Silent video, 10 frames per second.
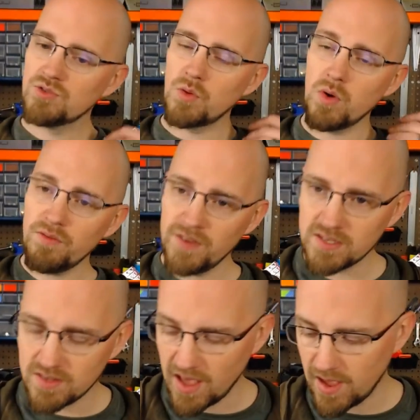So I want to
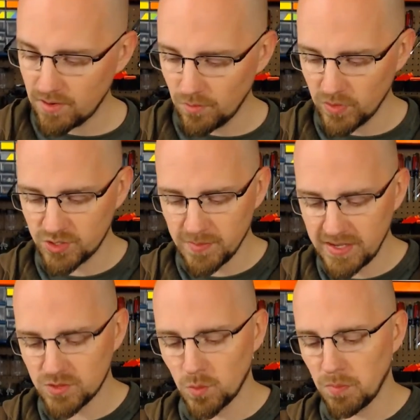fix that, which
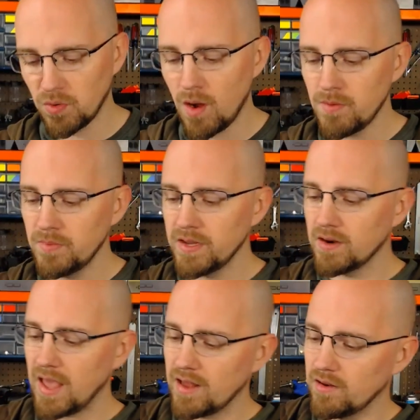means we're probably
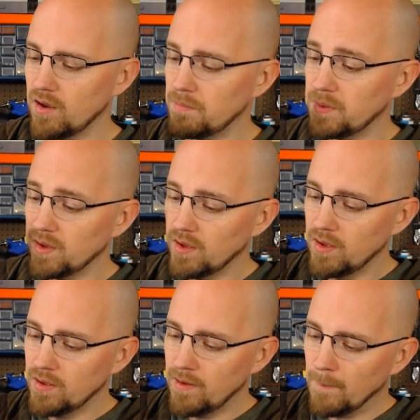going to end up
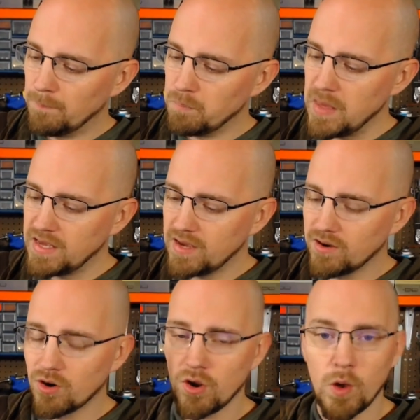making
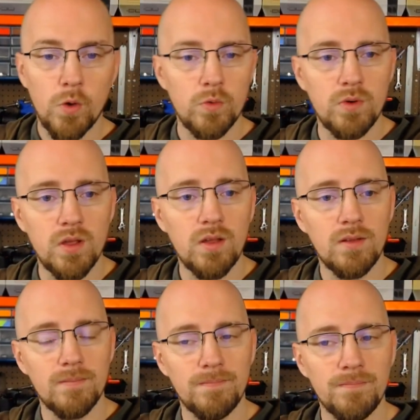our own.
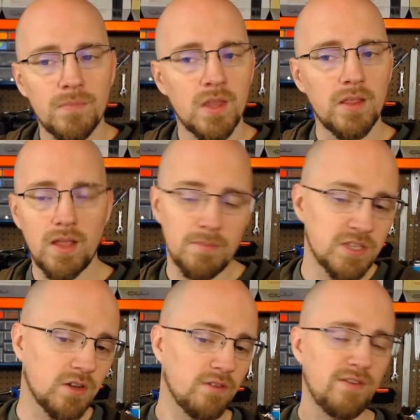Like, I'm
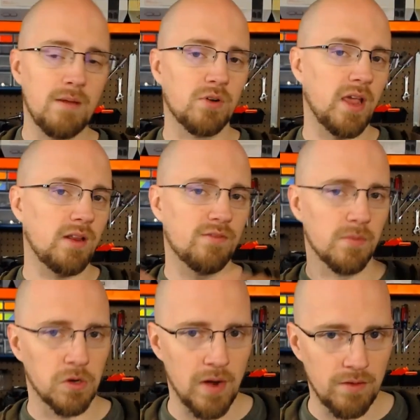just going to fabricate it from
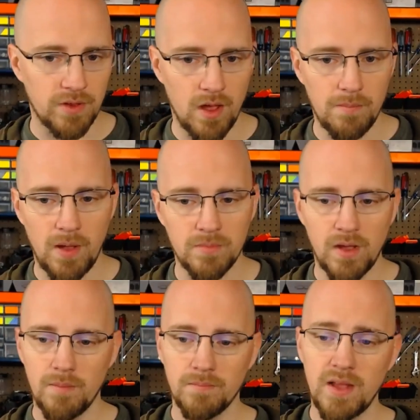the ground up.
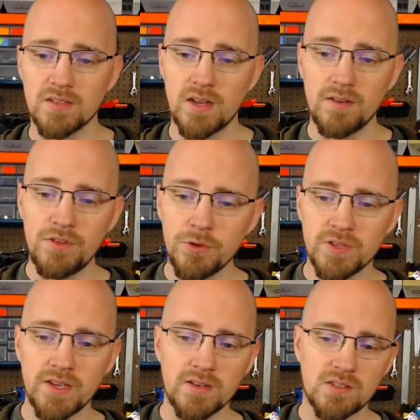I'm instead of
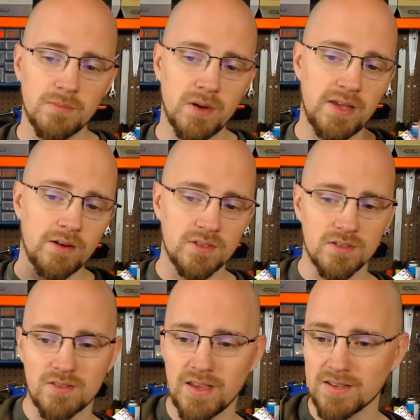using somebody
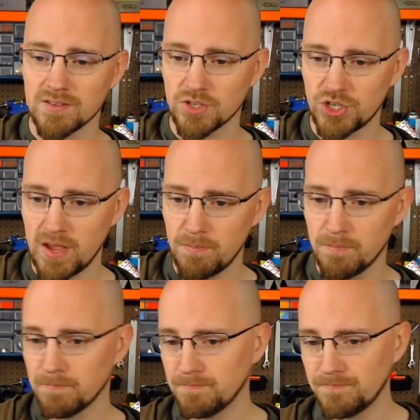else's thing as a
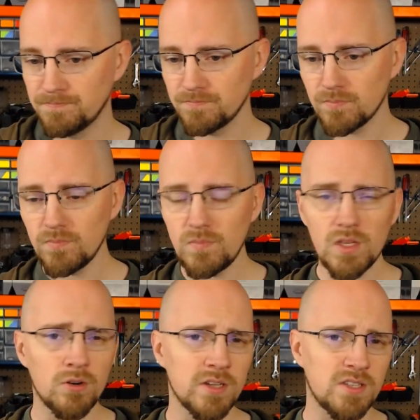shape
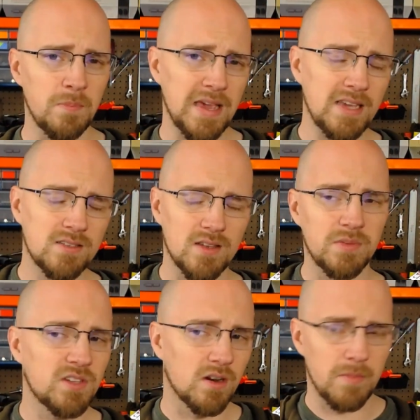or as a base, I'm
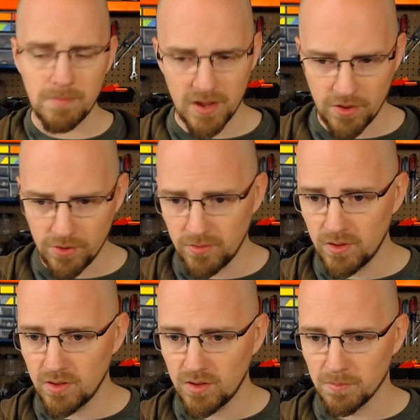just going to make my
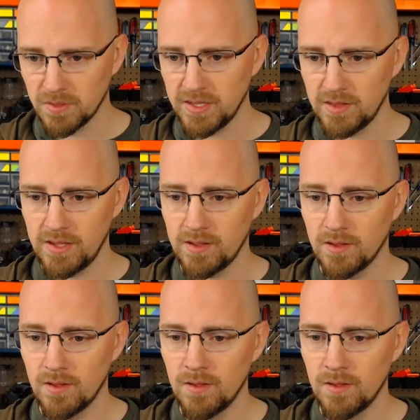own completely.